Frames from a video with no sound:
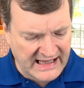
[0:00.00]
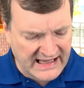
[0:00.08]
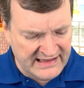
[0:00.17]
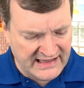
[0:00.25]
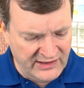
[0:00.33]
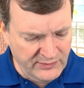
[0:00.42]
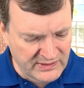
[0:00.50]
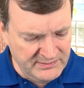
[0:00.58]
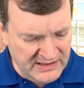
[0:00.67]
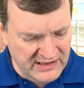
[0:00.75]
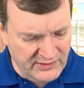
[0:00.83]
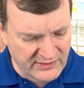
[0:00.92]
And that's what
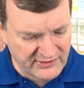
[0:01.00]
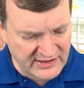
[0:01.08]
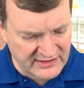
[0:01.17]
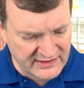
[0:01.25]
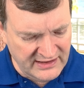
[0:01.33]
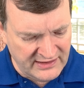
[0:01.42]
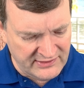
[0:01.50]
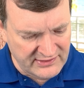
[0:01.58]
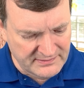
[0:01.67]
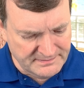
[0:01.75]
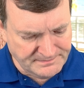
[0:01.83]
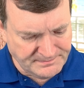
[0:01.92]
Peter is telling us.